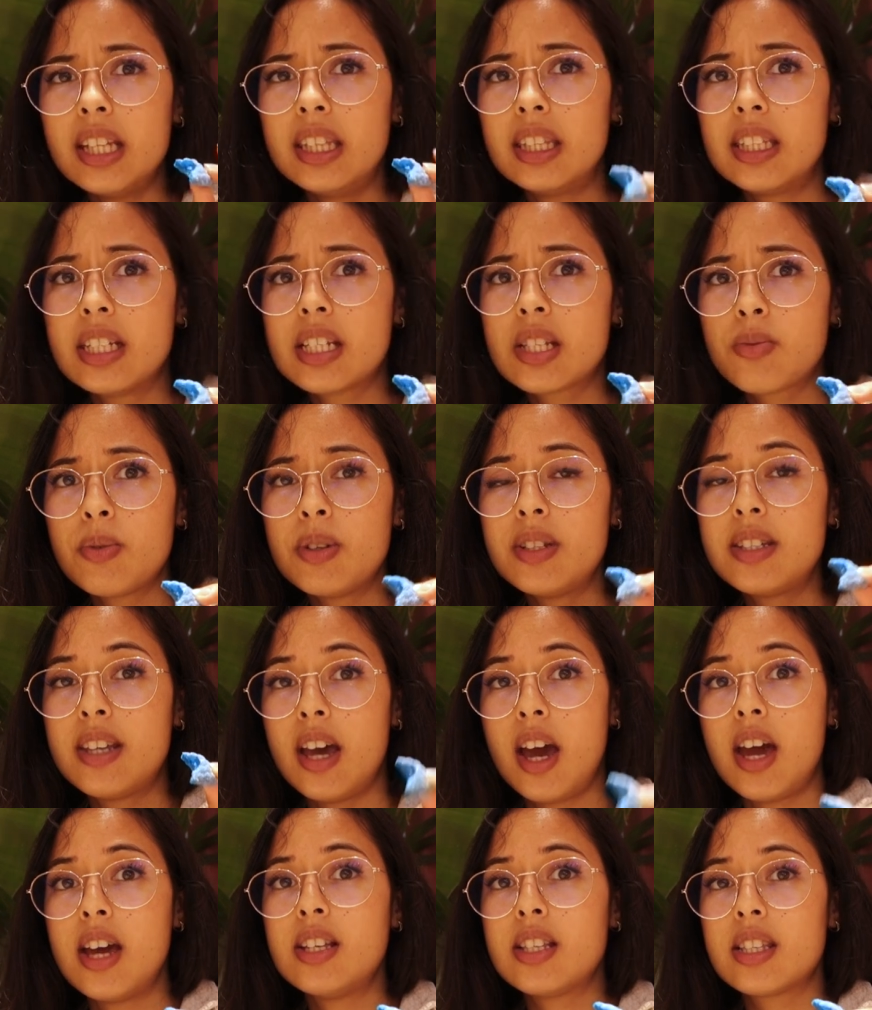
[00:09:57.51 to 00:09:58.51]
This one
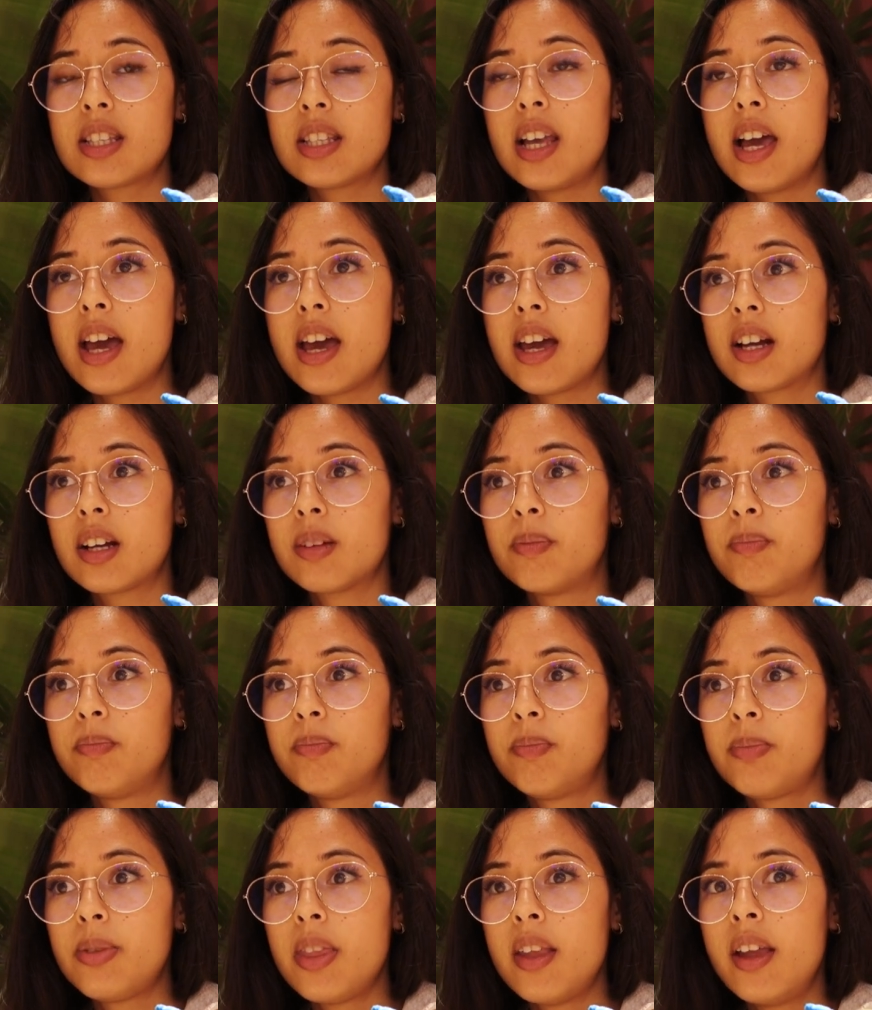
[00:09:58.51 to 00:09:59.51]
tastes like
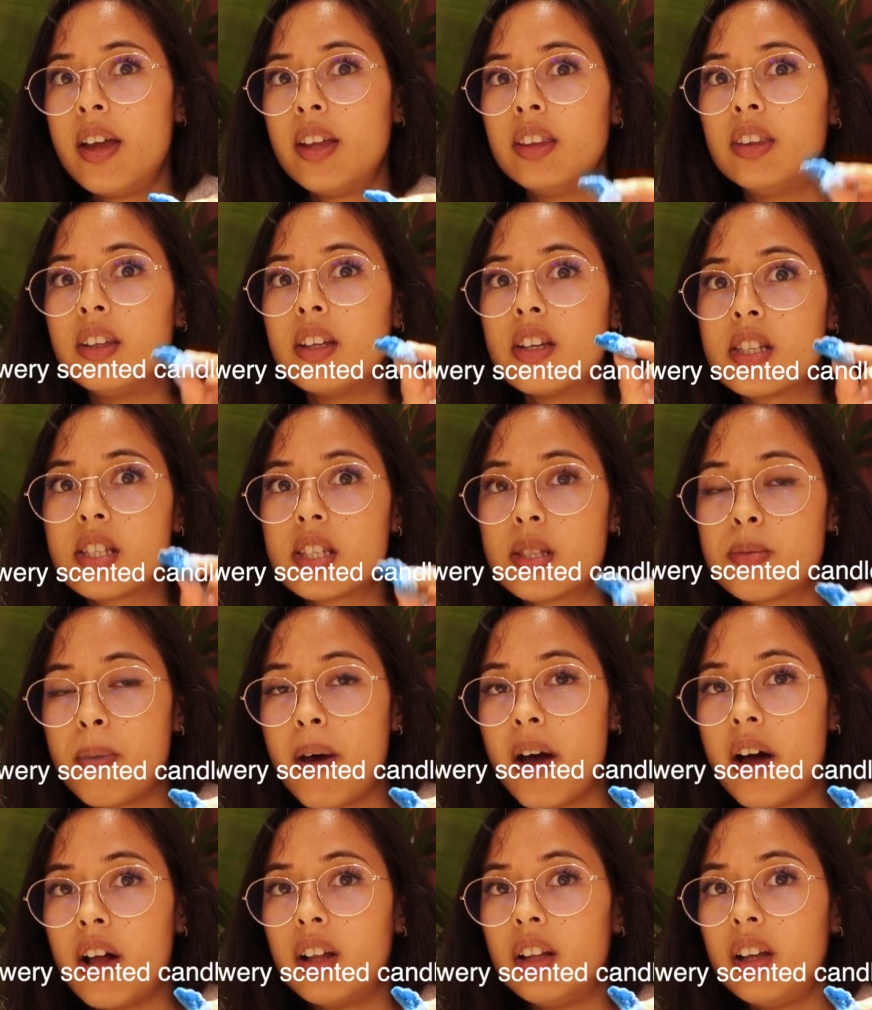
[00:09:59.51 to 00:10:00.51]
the
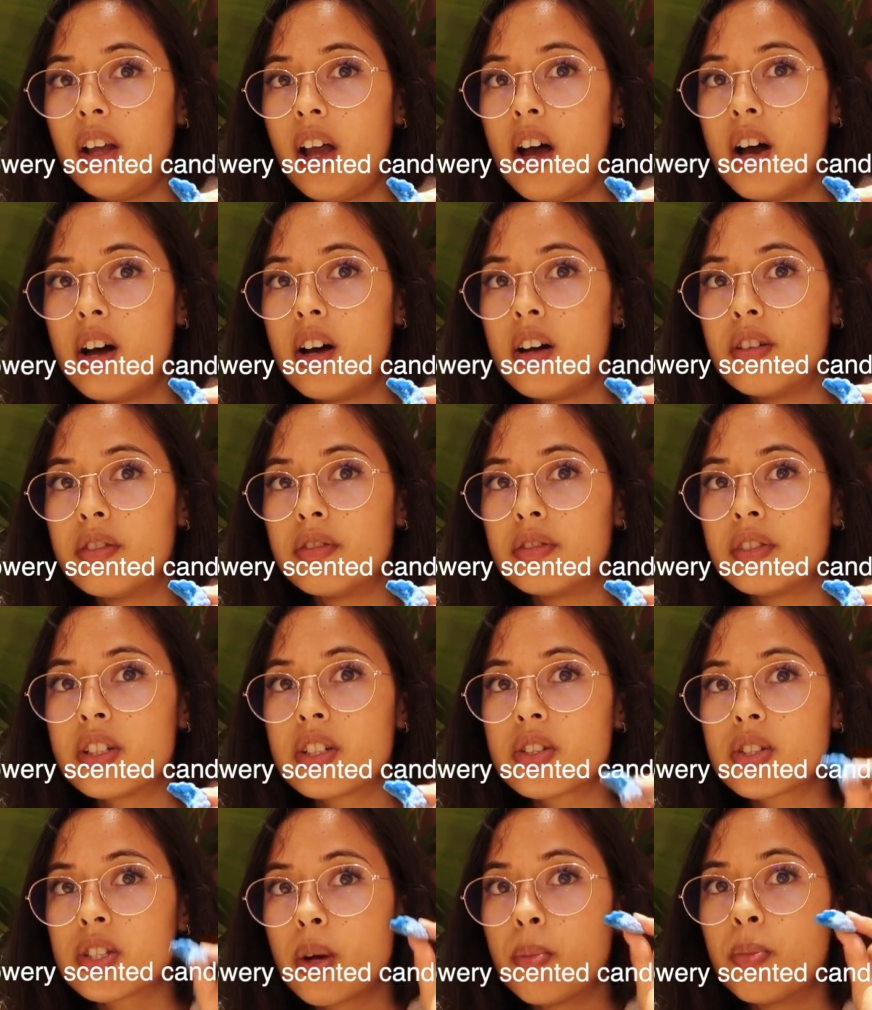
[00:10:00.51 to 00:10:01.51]
smell of
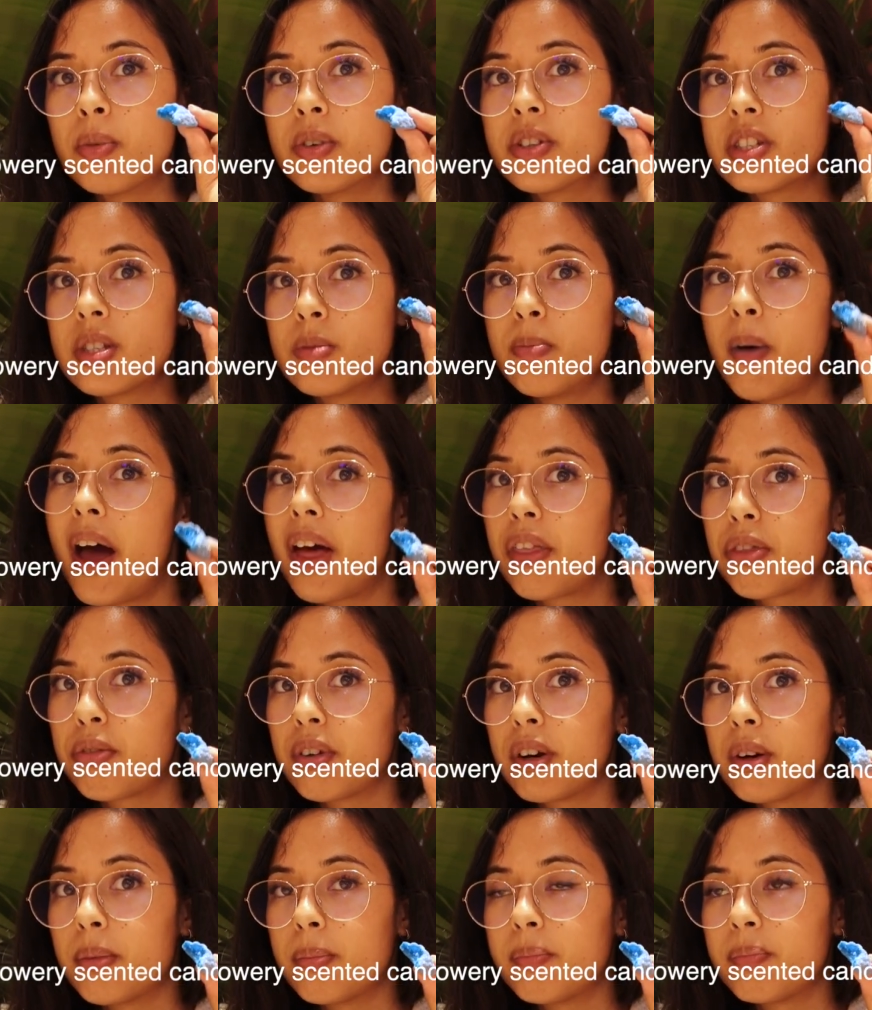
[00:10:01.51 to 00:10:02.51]
someone's
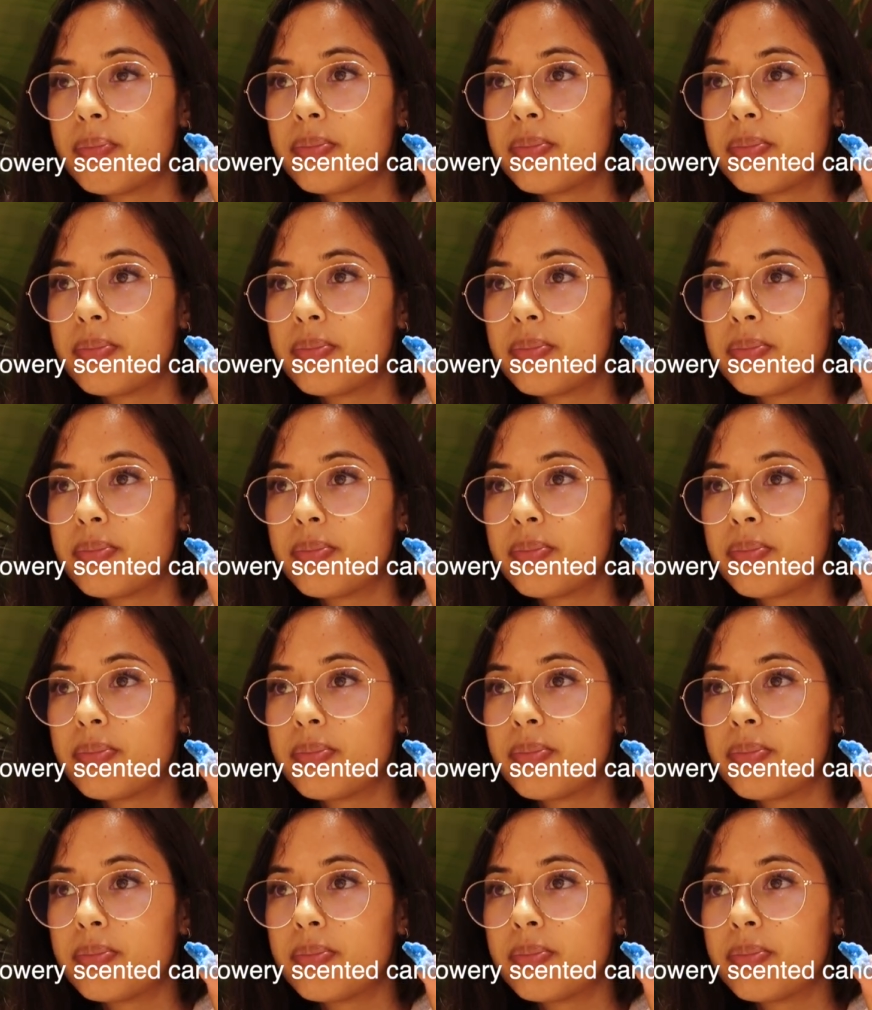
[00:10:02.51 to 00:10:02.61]
bathroom.